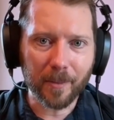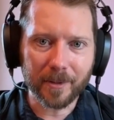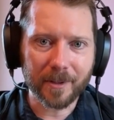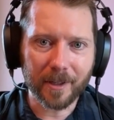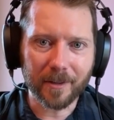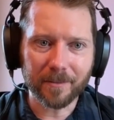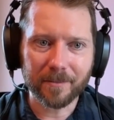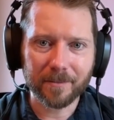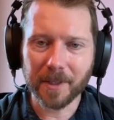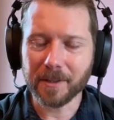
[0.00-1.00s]
until
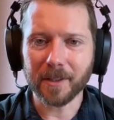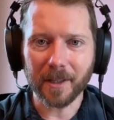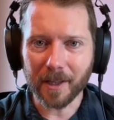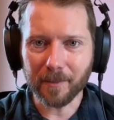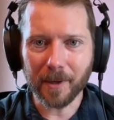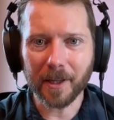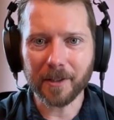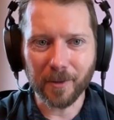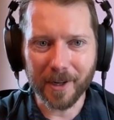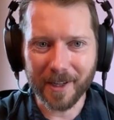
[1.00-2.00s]
basically like my late
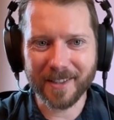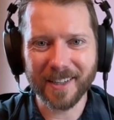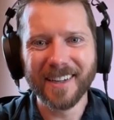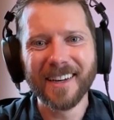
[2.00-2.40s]
20s.